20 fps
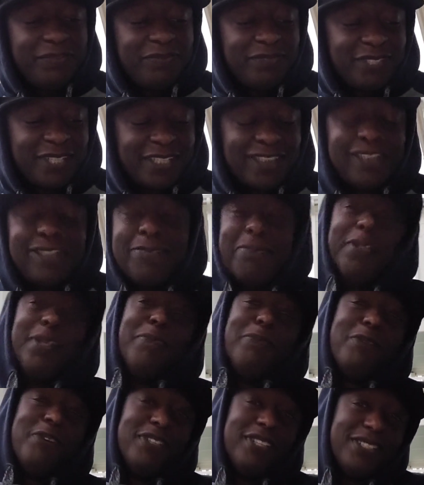Got something I
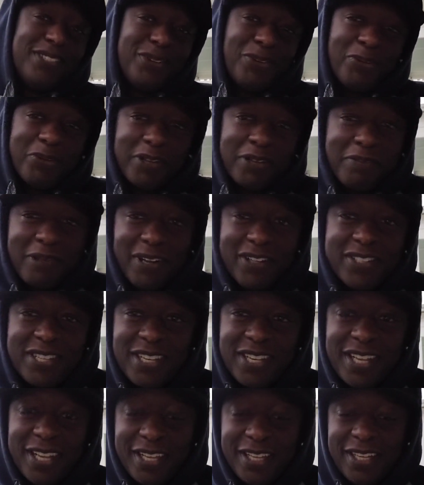wanted to talk about
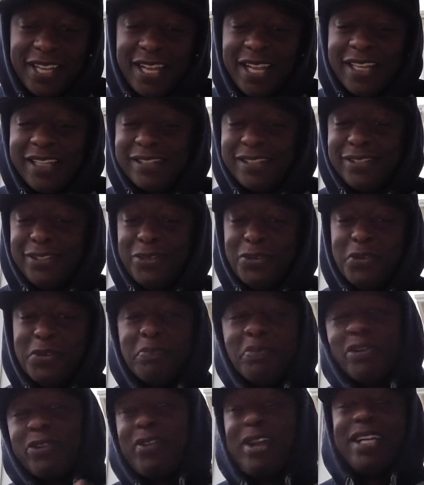today, and that has to do with
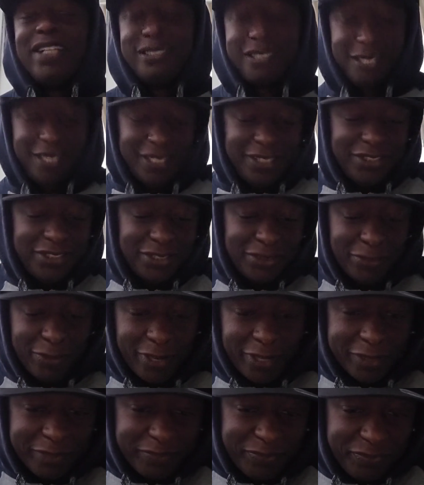procrastination,
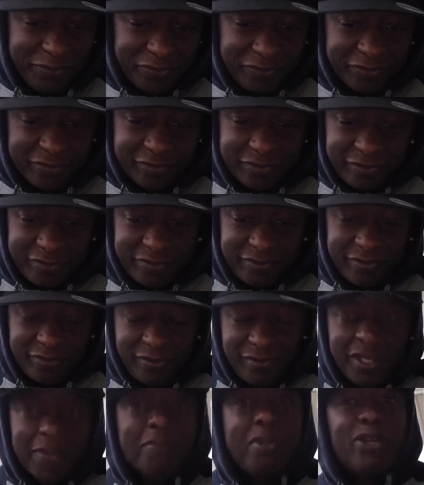right?
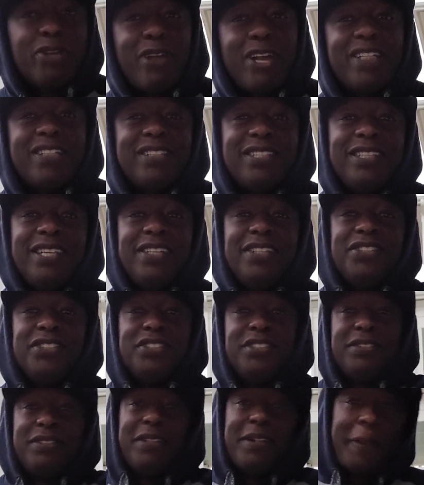Procrastination,
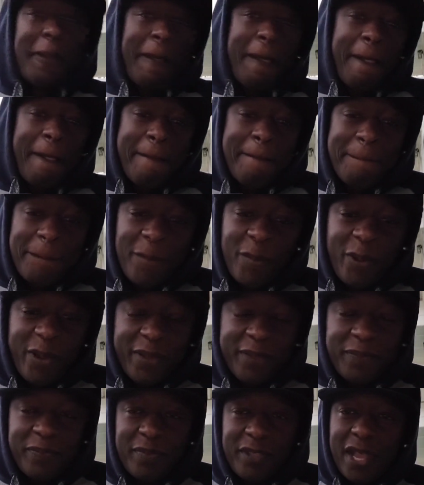right?
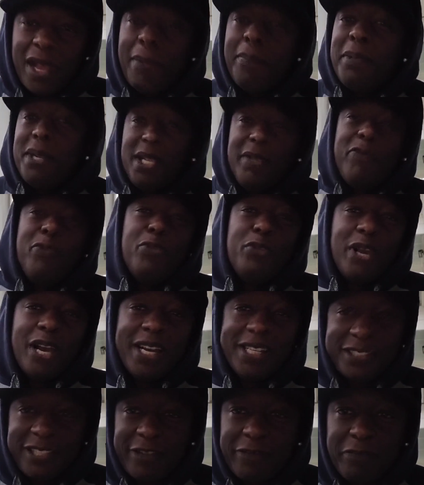How many of you
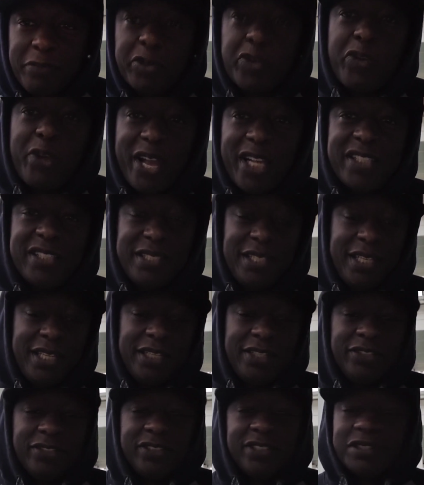guys have
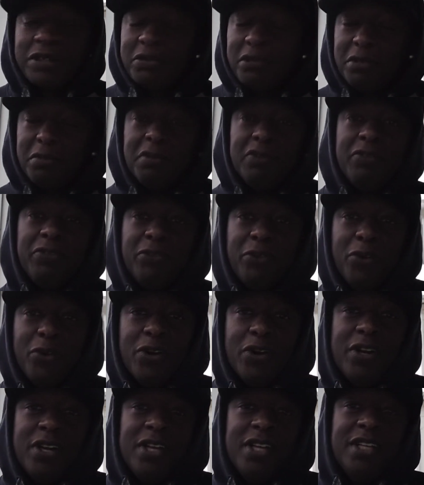procrastinated on something before
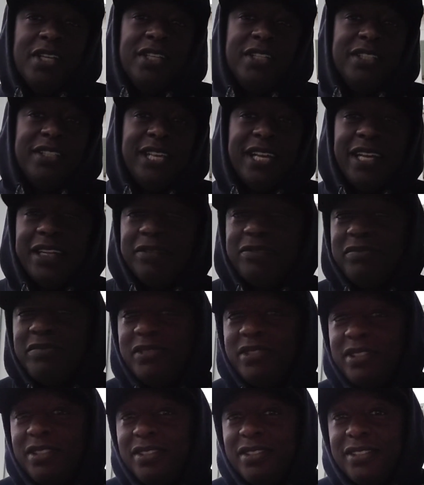
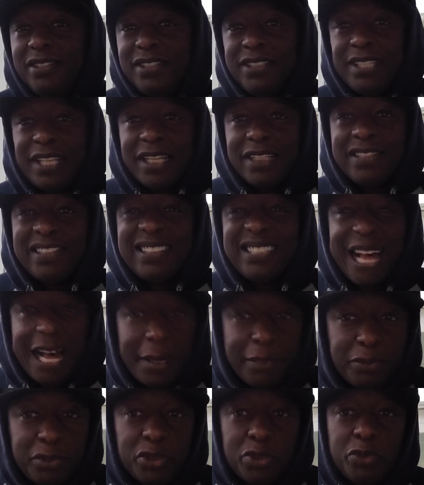that
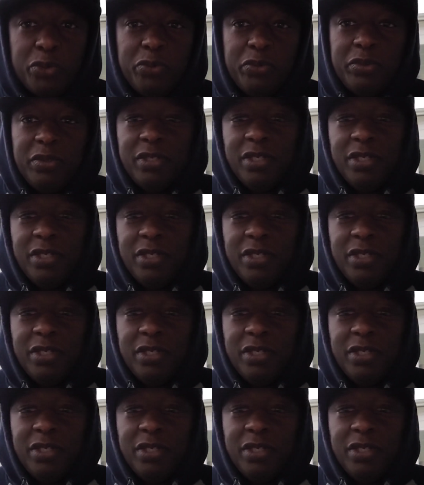stopped you